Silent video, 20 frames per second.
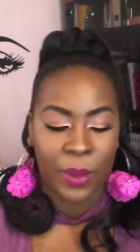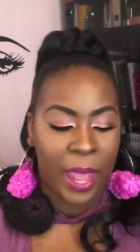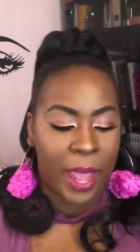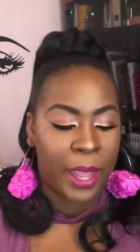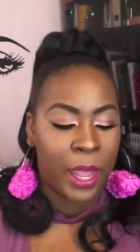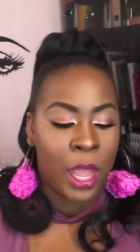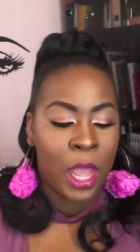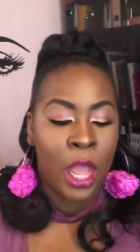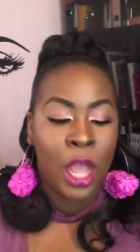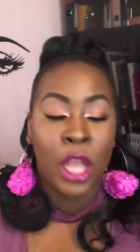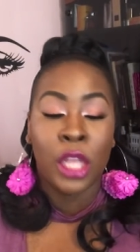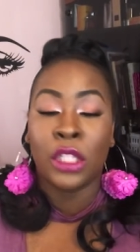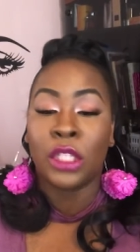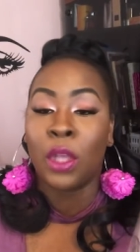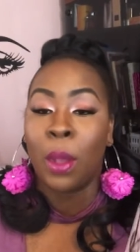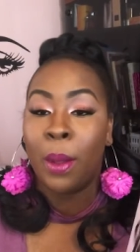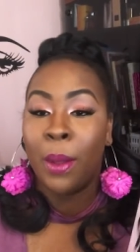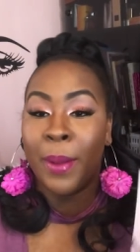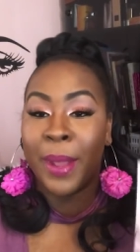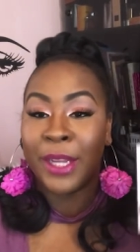Okay,
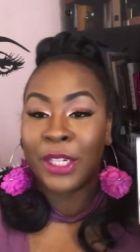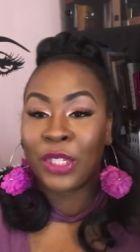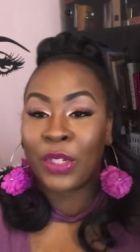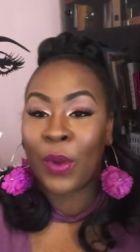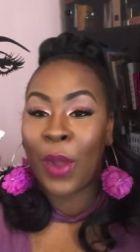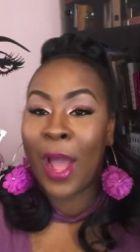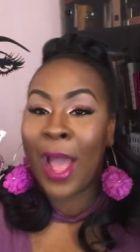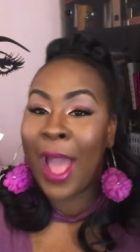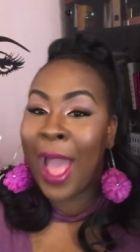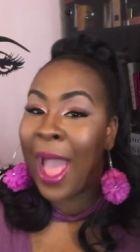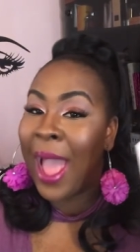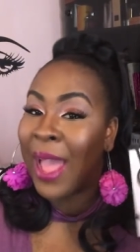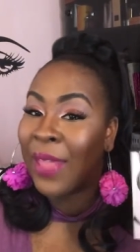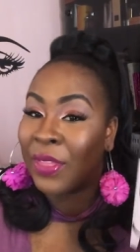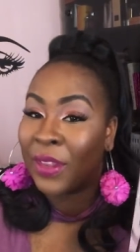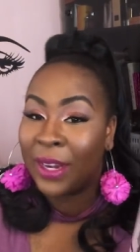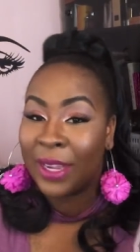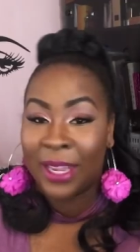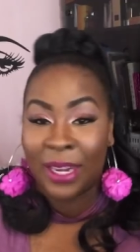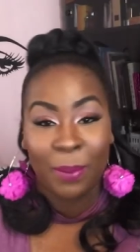so I'm gonna make sure I
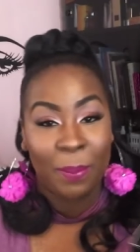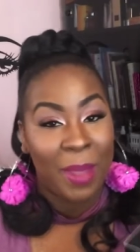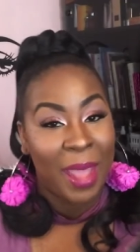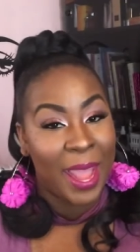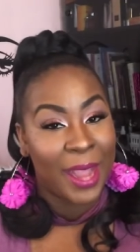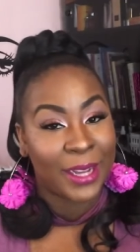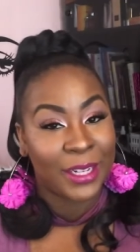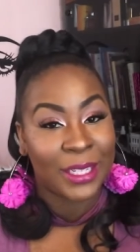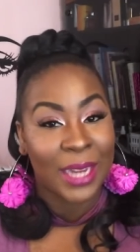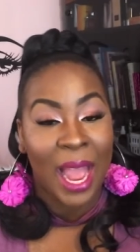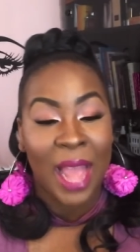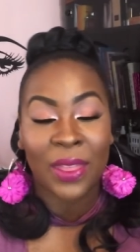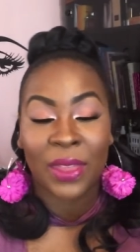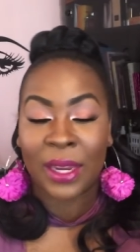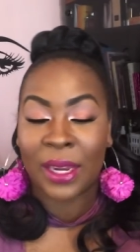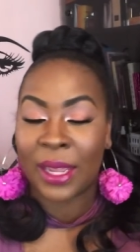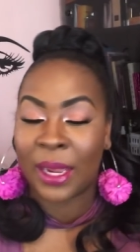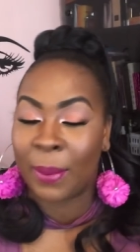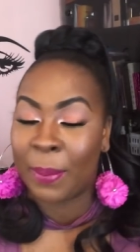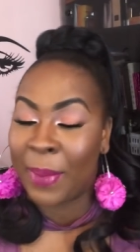have to look at the package, I have to
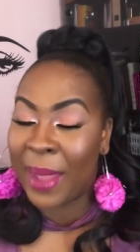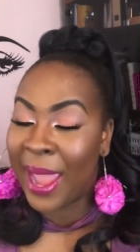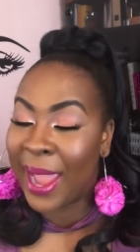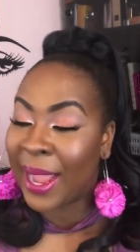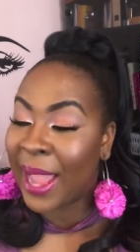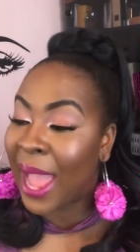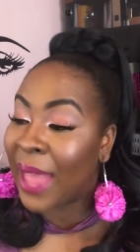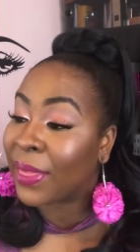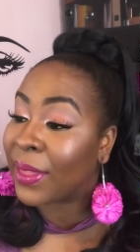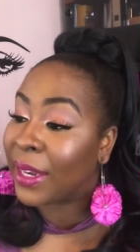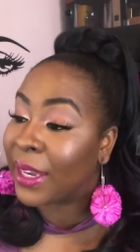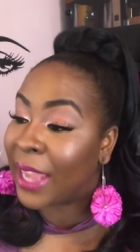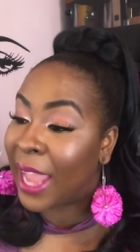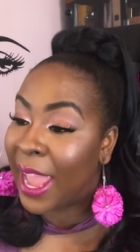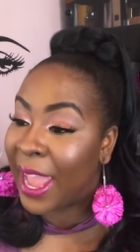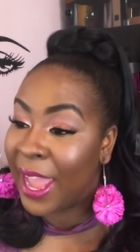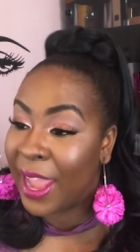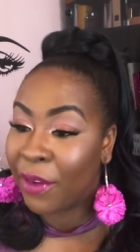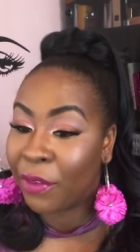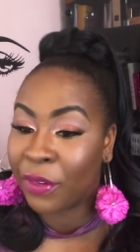look at the bag, I have to look
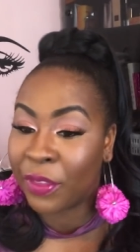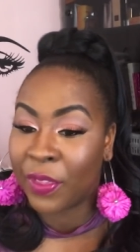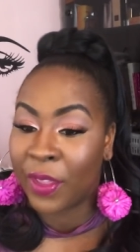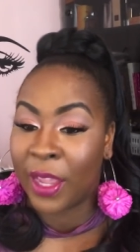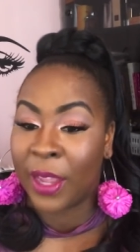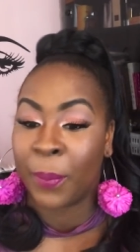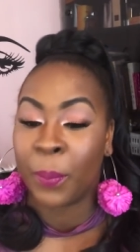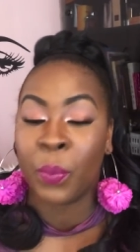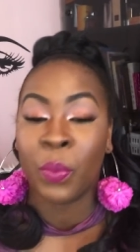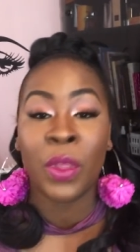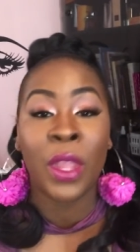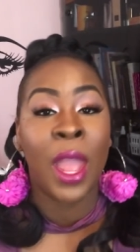at everything.